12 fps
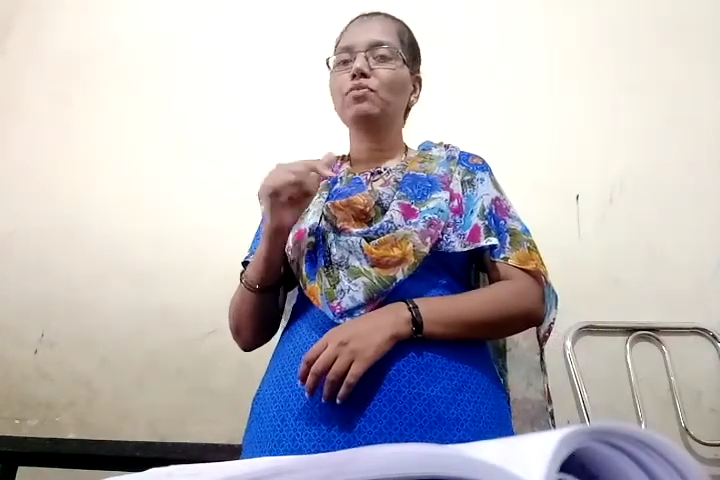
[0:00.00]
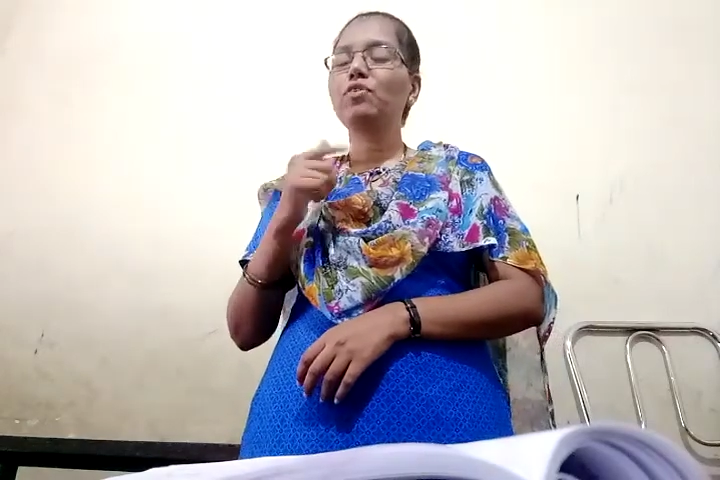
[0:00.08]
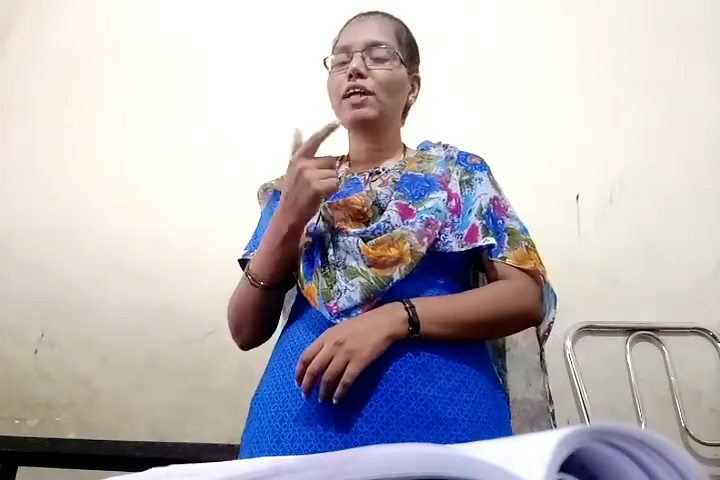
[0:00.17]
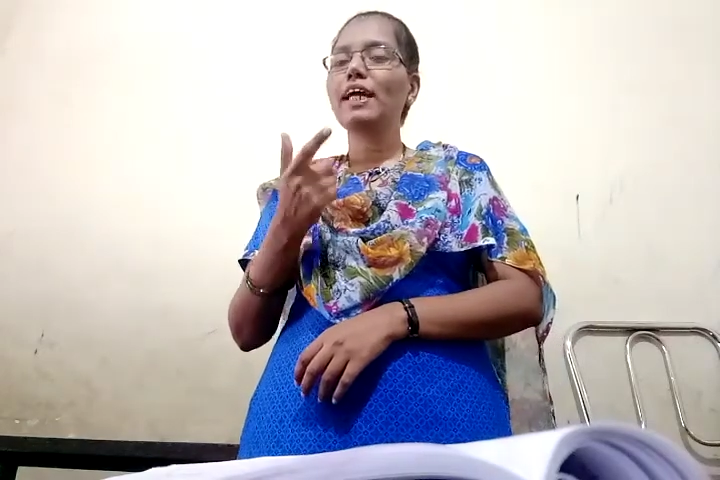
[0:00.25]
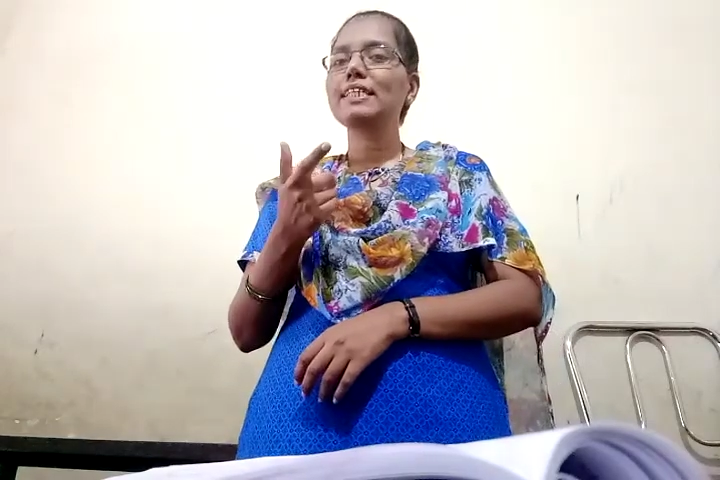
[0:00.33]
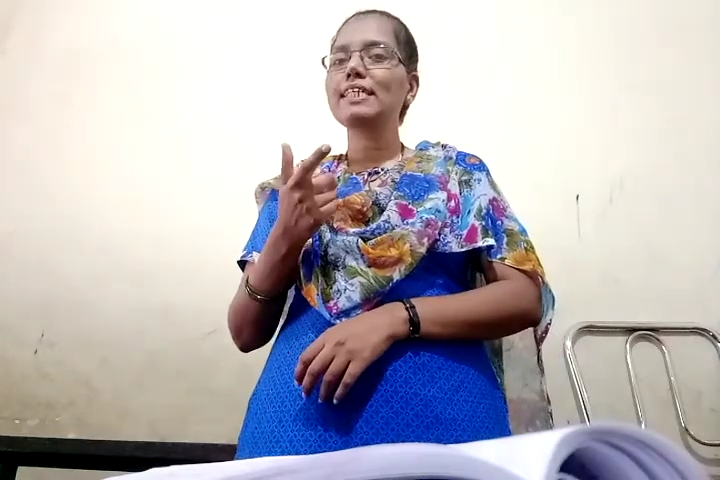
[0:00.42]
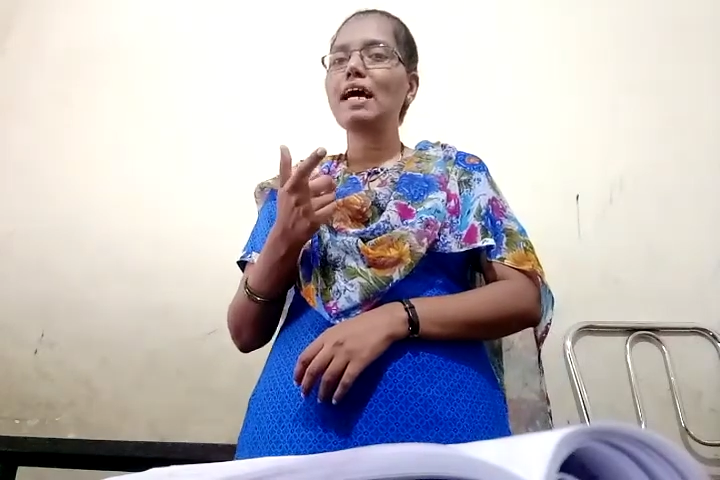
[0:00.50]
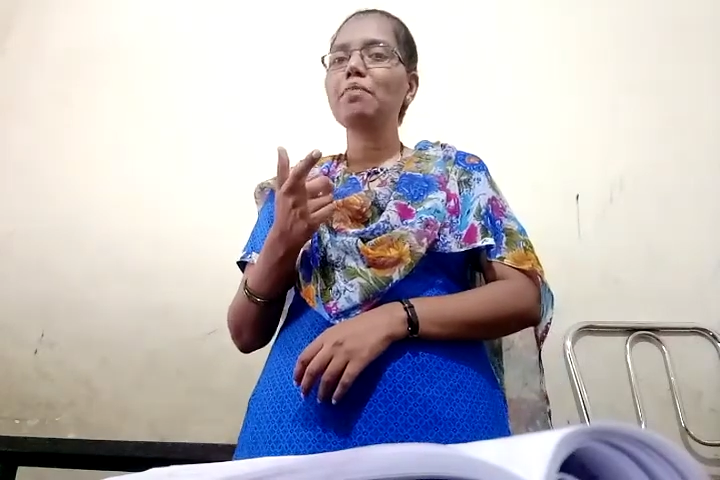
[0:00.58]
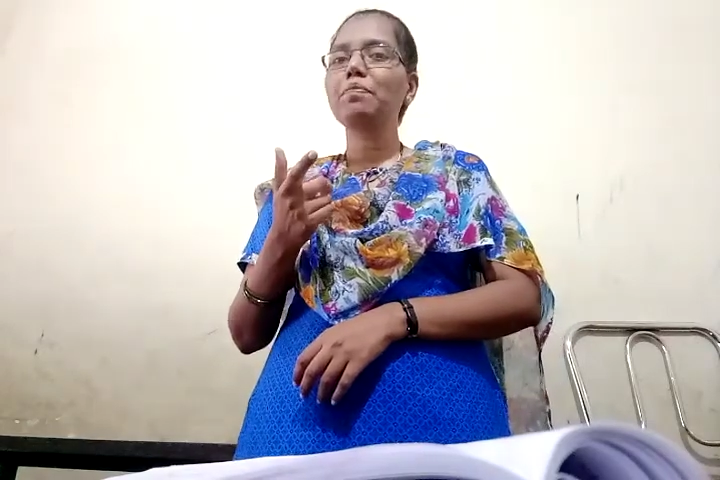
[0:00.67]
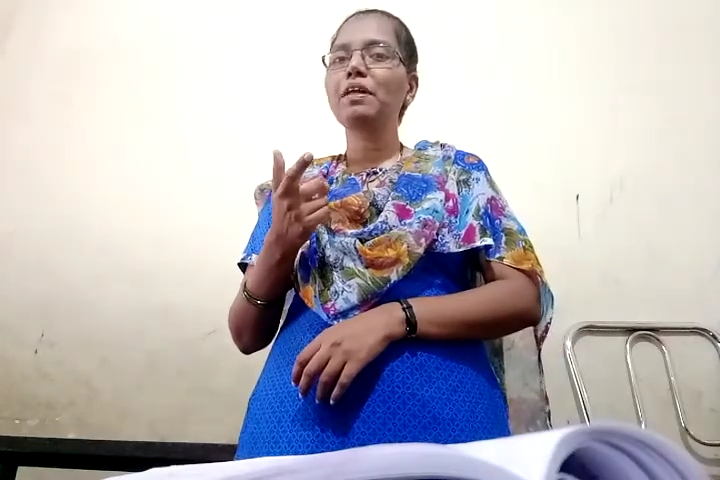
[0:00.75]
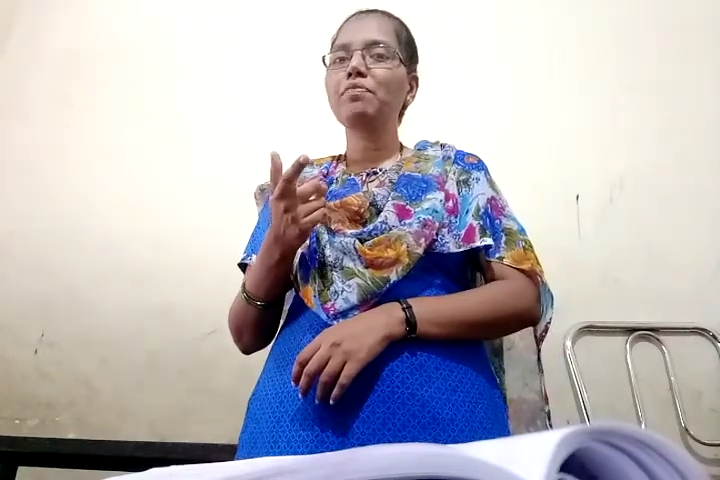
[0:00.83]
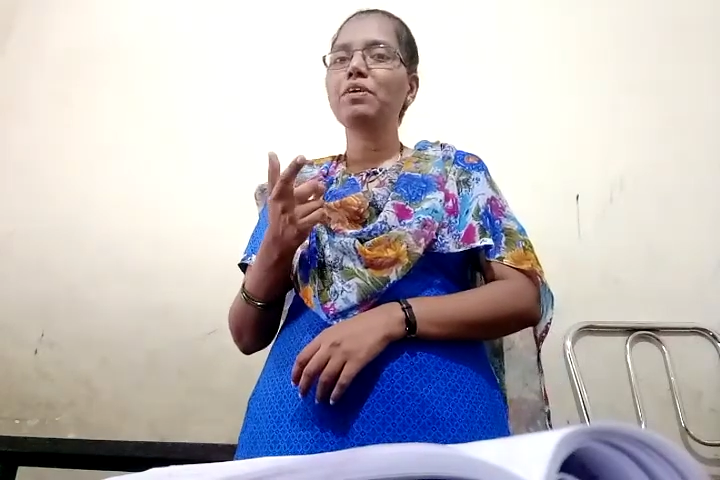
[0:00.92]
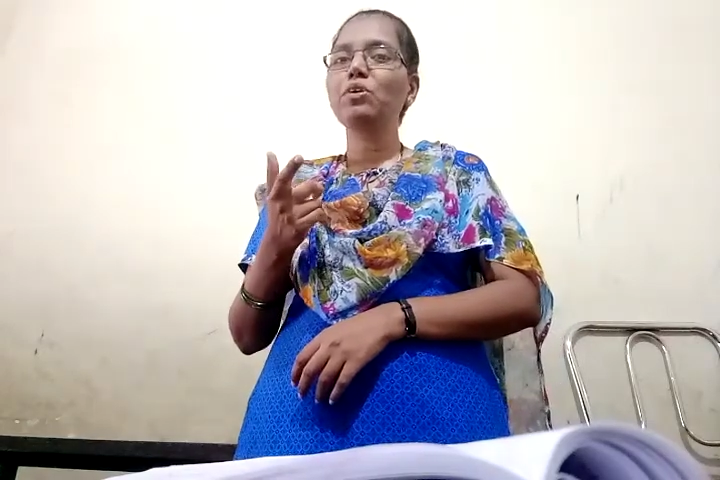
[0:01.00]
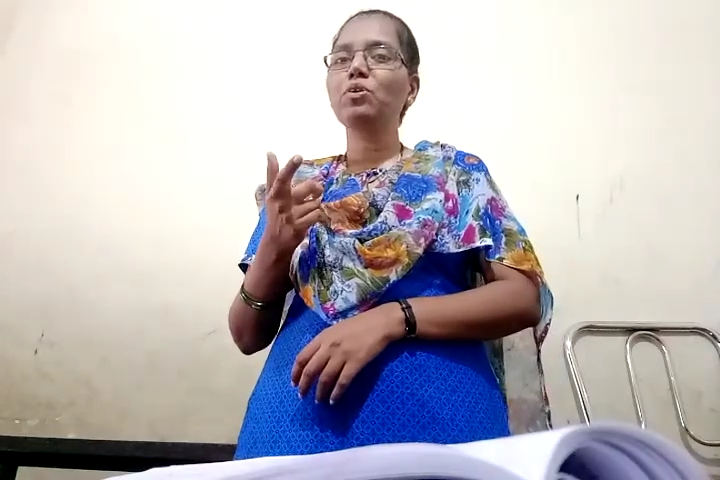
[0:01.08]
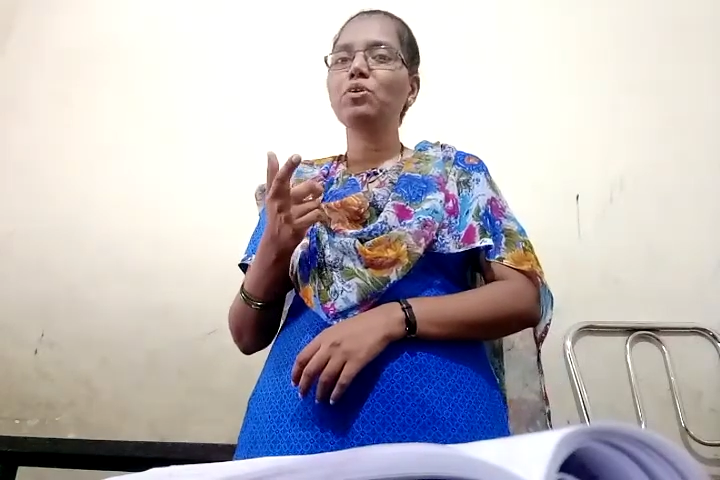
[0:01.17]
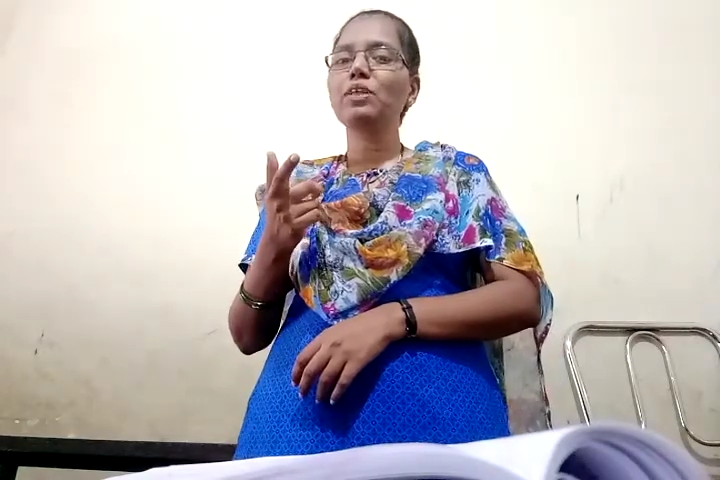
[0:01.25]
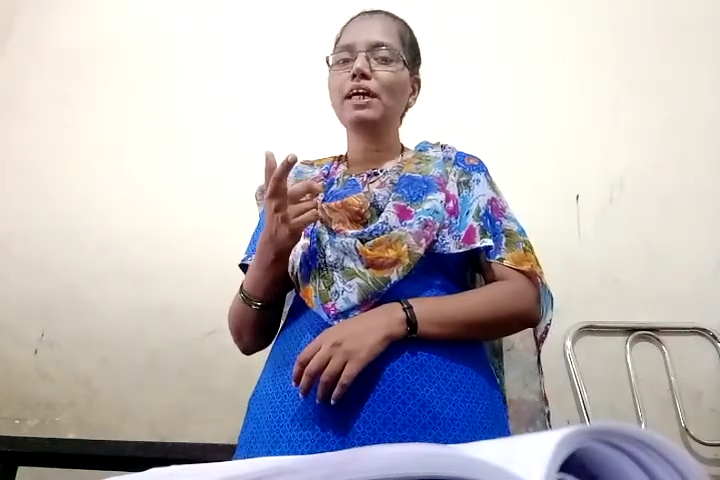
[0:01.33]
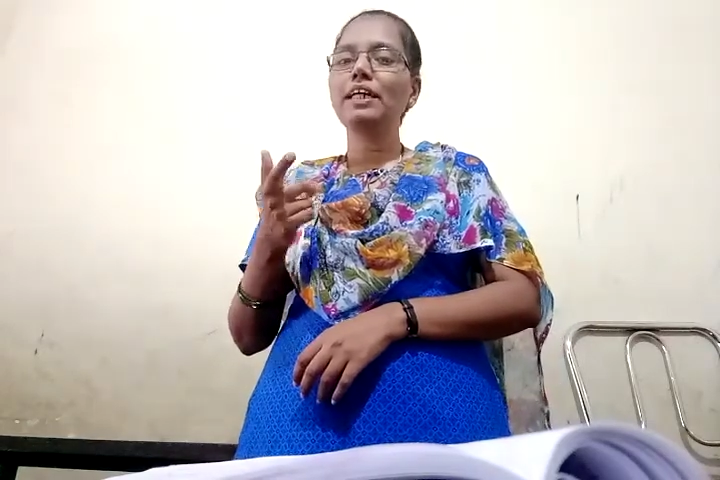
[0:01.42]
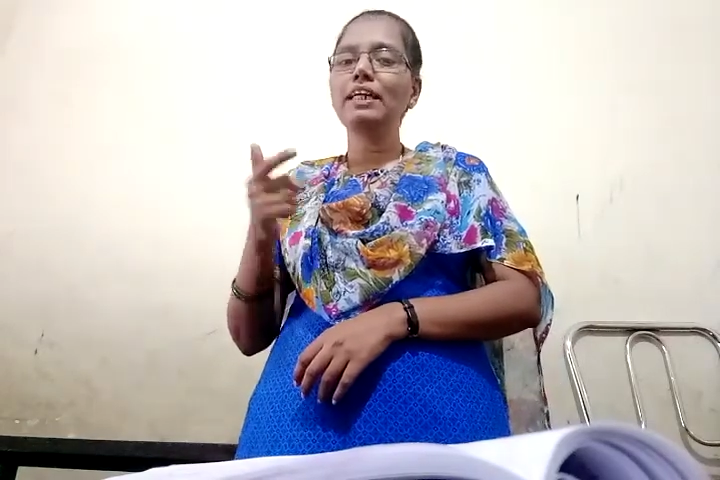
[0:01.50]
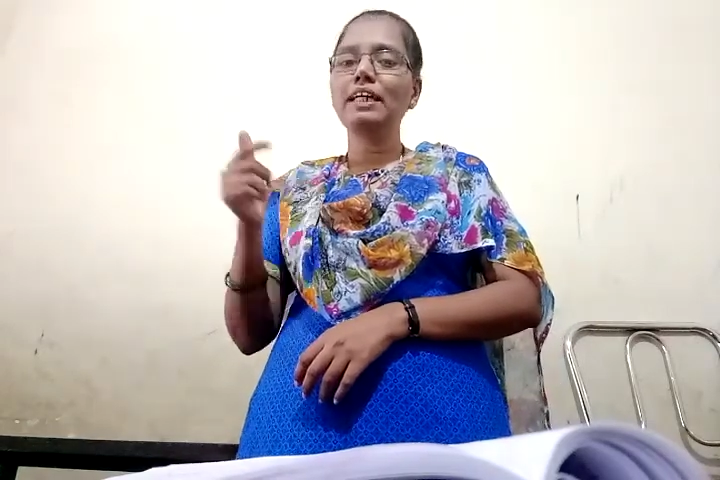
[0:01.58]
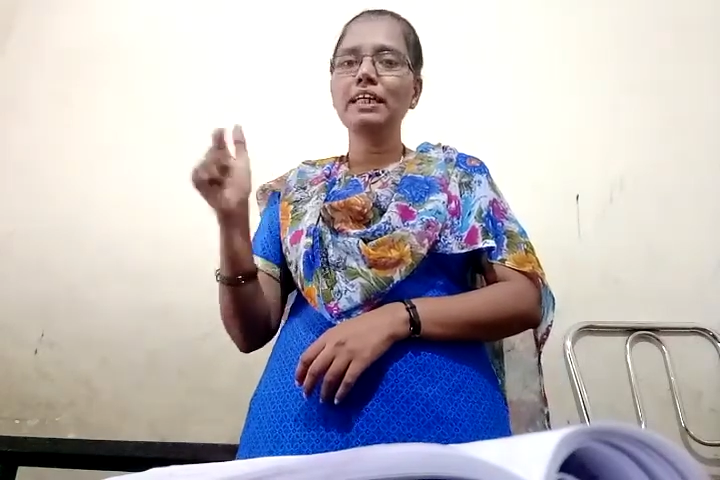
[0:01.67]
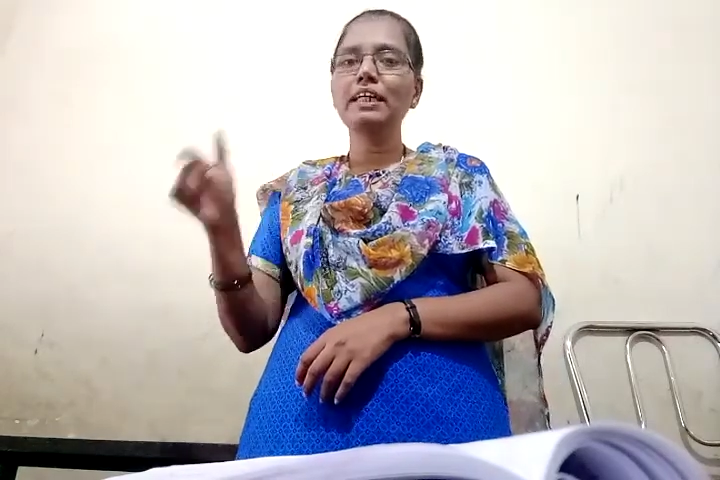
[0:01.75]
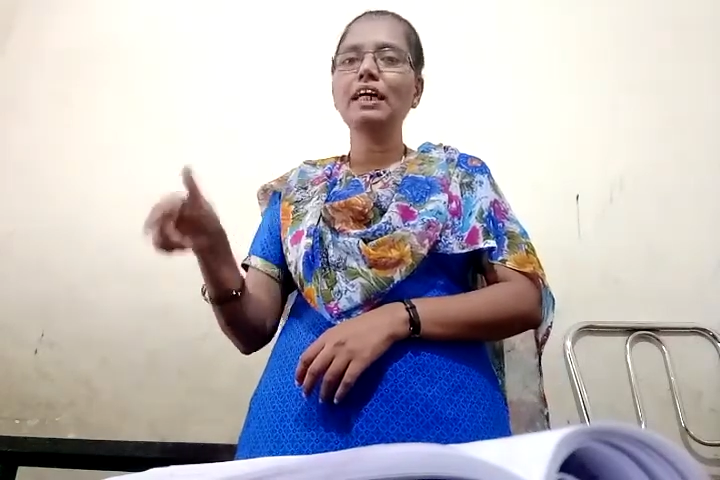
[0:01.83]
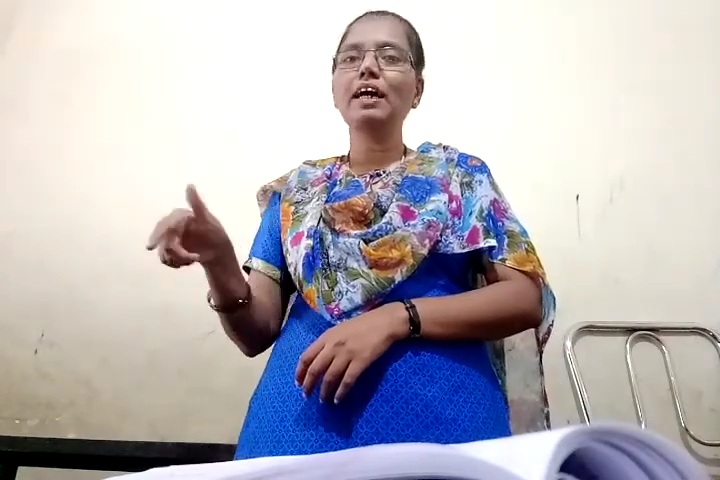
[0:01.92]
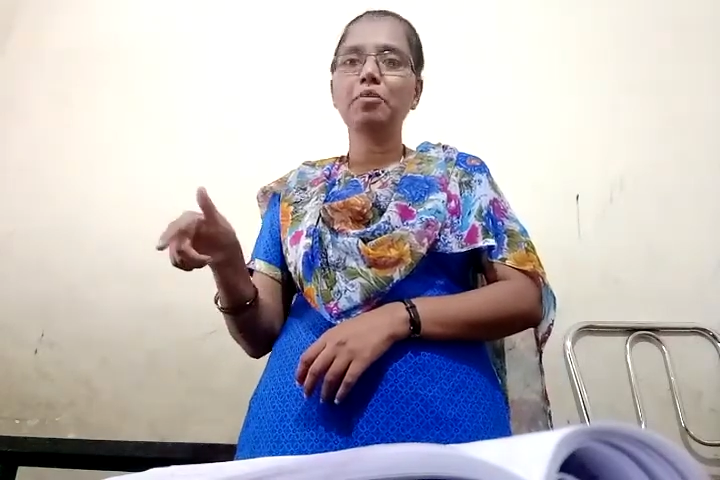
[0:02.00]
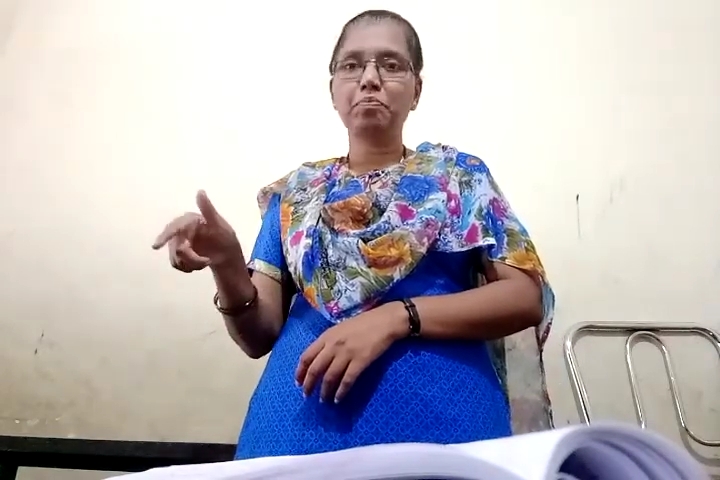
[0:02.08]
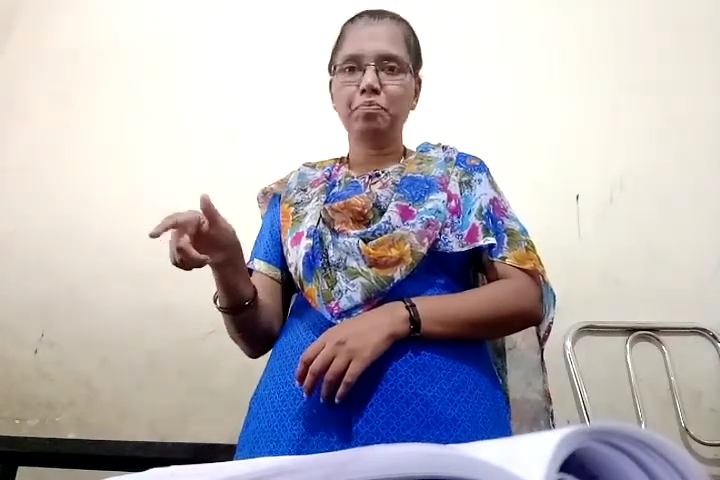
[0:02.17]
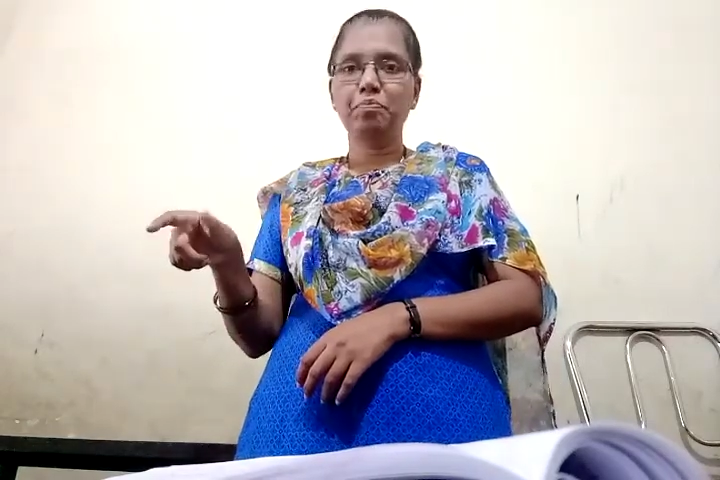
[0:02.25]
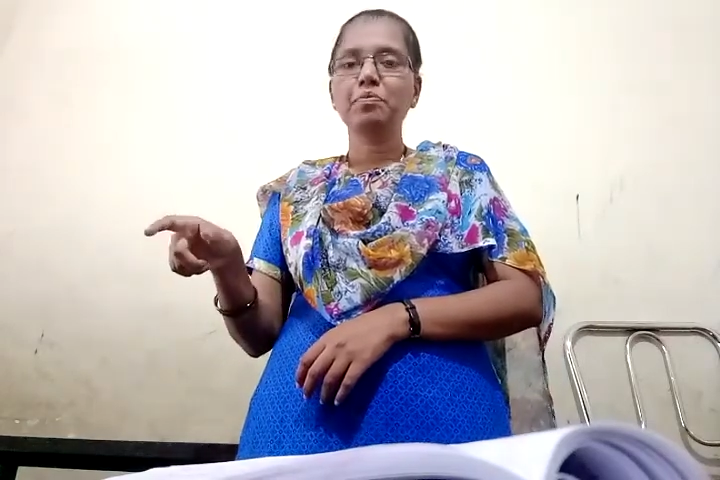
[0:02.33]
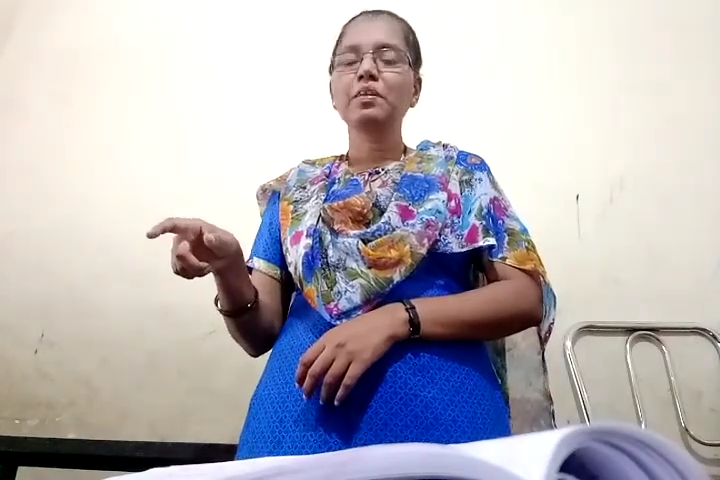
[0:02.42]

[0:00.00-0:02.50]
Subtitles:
for example, we know that in India,